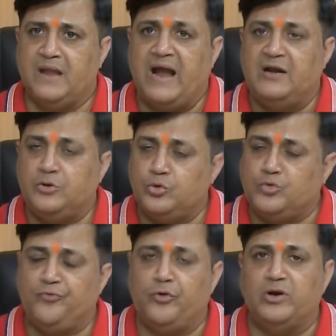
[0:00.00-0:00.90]
at 2
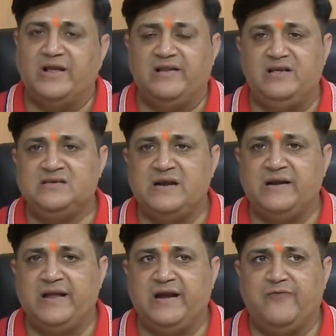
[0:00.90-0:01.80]
to 4 degrees
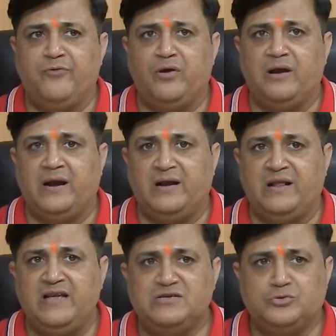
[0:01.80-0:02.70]
centigrade for at
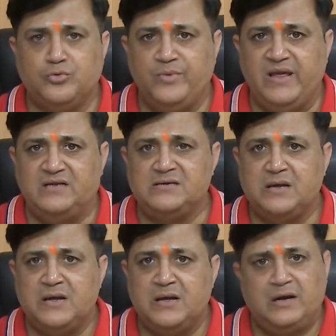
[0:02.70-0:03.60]
least 2 weeks,
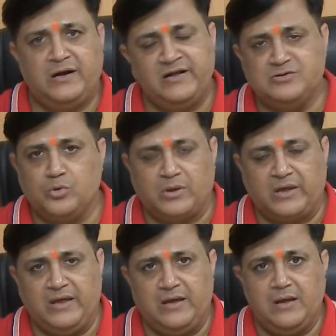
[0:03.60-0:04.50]
it is
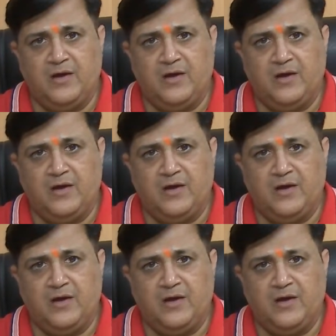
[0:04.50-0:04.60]
okay.